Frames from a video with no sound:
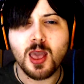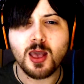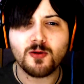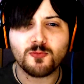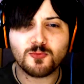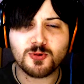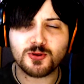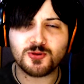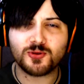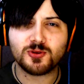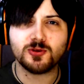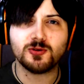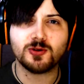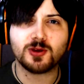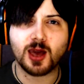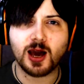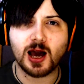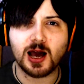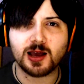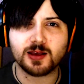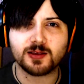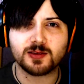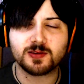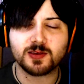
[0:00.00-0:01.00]
with you
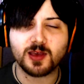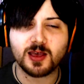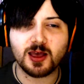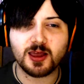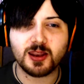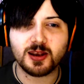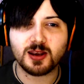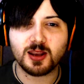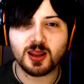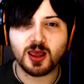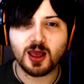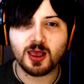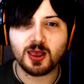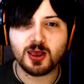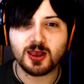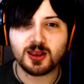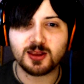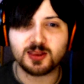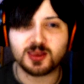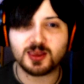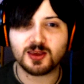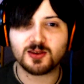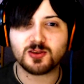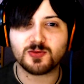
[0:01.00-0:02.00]
guys, and
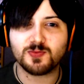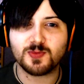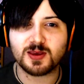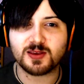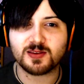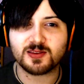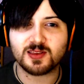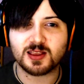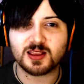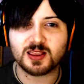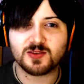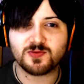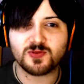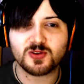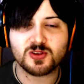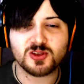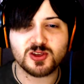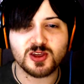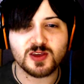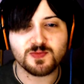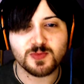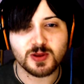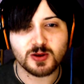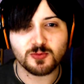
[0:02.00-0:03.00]
it gives me a sense of
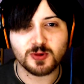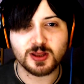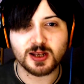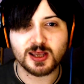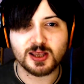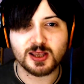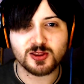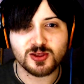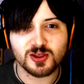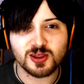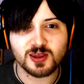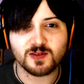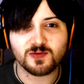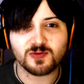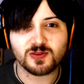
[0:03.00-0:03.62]
achievement when I achieve